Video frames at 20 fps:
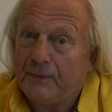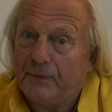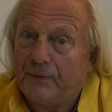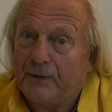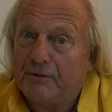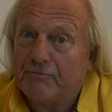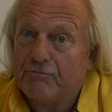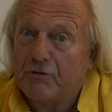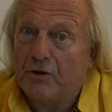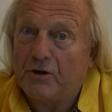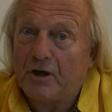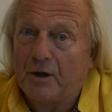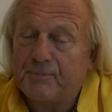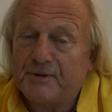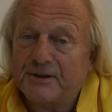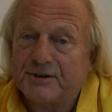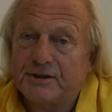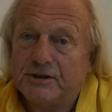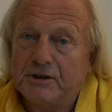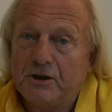They rode up
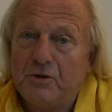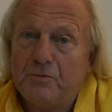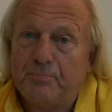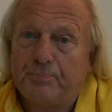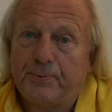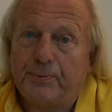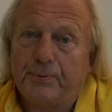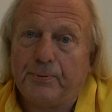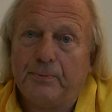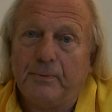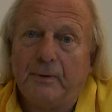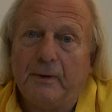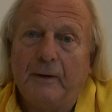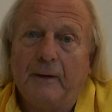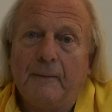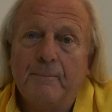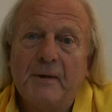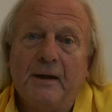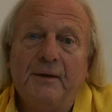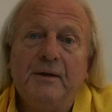the slope,
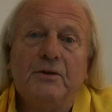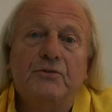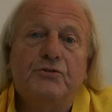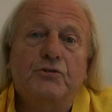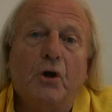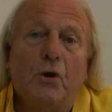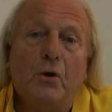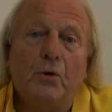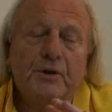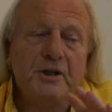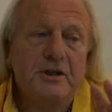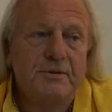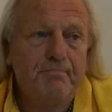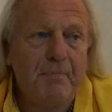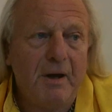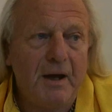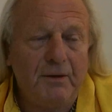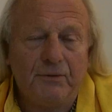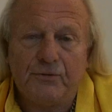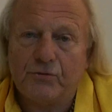and he told his
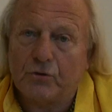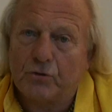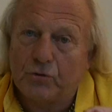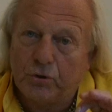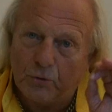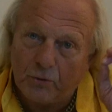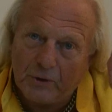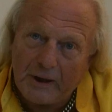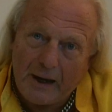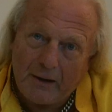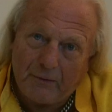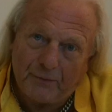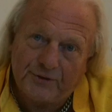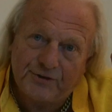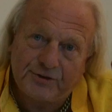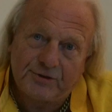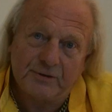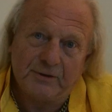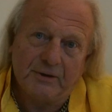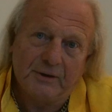men to call out
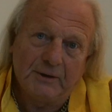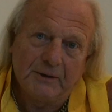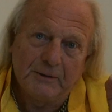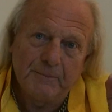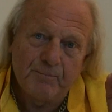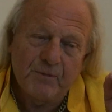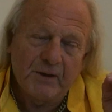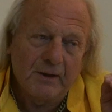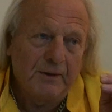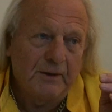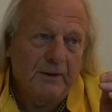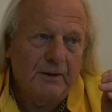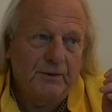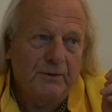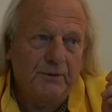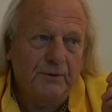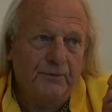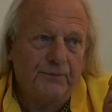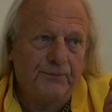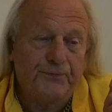
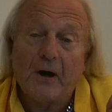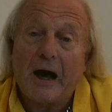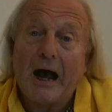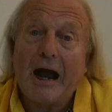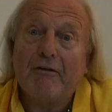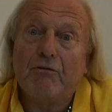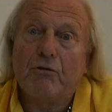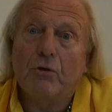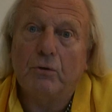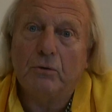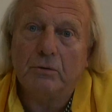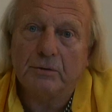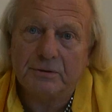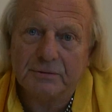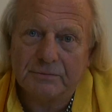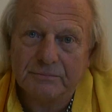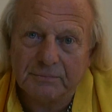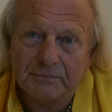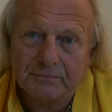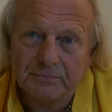for Harold,
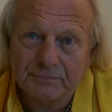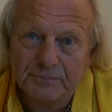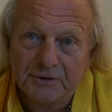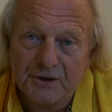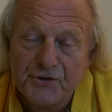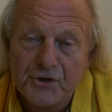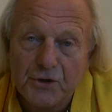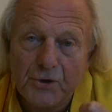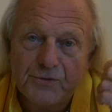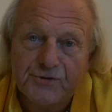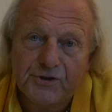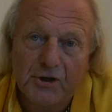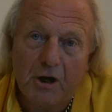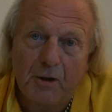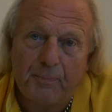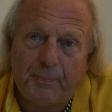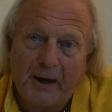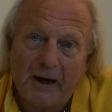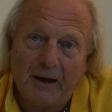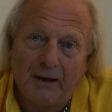the
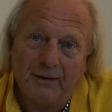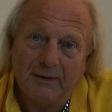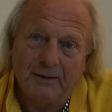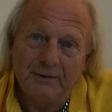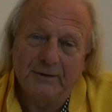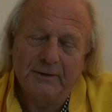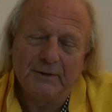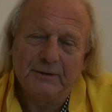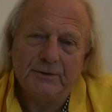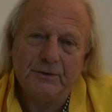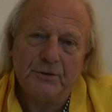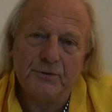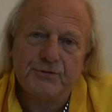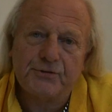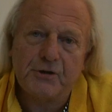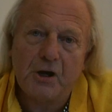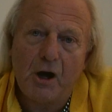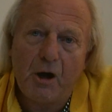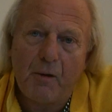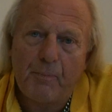usurper,
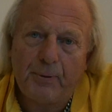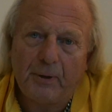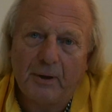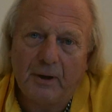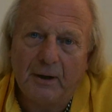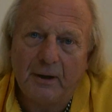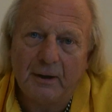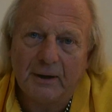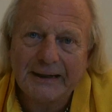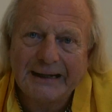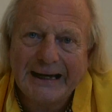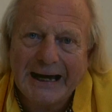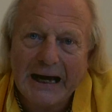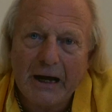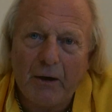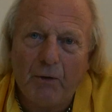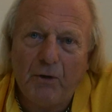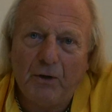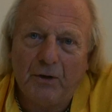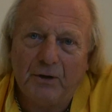usurper,
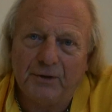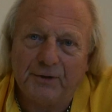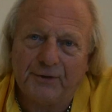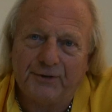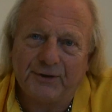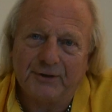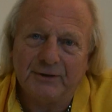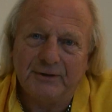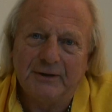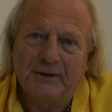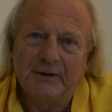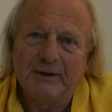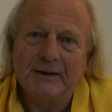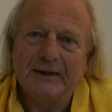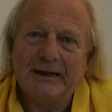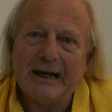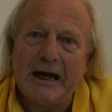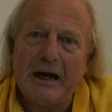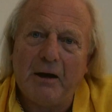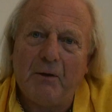coward,
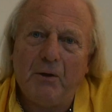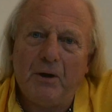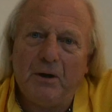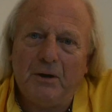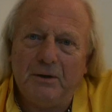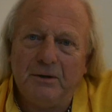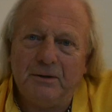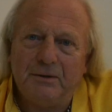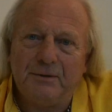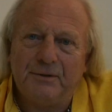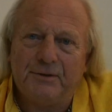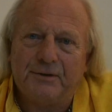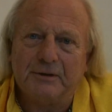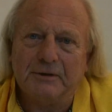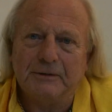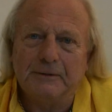coward.